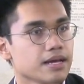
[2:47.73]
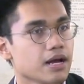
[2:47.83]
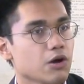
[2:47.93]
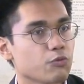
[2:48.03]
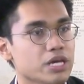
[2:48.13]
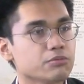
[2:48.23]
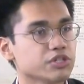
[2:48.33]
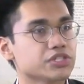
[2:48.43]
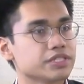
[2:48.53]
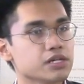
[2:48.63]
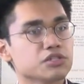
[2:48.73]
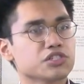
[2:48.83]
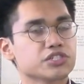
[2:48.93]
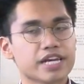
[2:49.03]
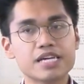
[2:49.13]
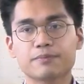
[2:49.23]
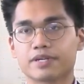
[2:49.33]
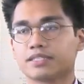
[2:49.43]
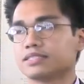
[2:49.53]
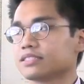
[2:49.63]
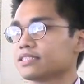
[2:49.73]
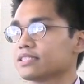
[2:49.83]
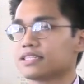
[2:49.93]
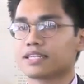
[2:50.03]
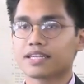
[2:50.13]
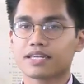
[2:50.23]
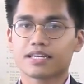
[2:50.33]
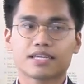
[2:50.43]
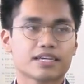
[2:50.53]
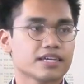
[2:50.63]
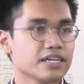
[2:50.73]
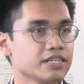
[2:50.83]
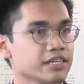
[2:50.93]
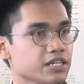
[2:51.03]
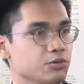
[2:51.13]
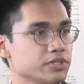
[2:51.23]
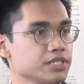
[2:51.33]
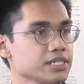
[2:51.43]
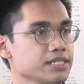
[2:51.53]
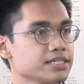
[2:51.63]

we were still shapen in iniquity.